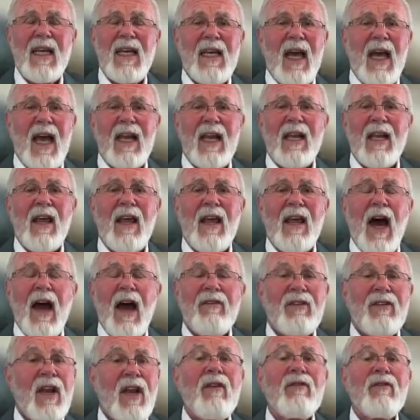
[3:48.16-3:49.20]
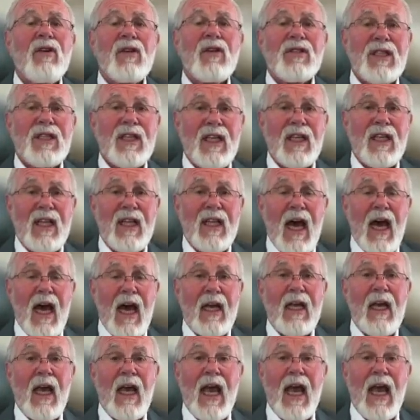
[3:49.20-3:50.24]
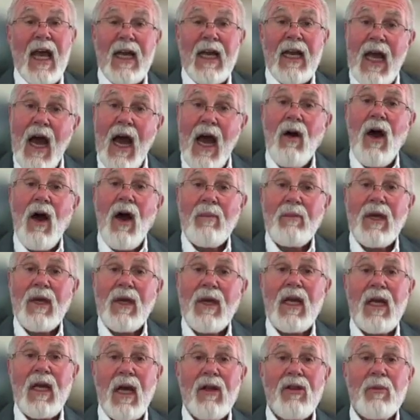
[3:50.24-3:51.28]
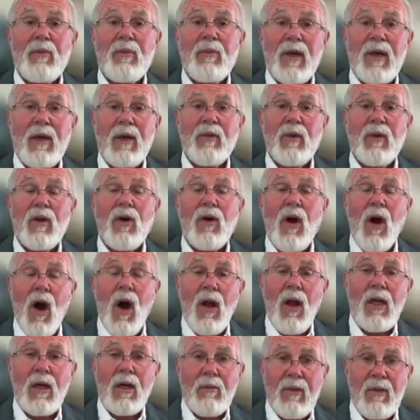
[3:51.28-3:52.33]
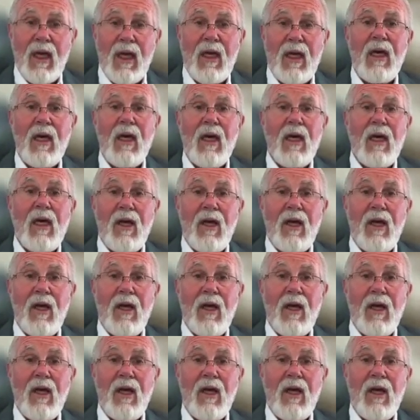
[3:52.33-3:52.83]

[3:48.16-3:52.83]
And I've never seen that. And now I'm getting other people calling me,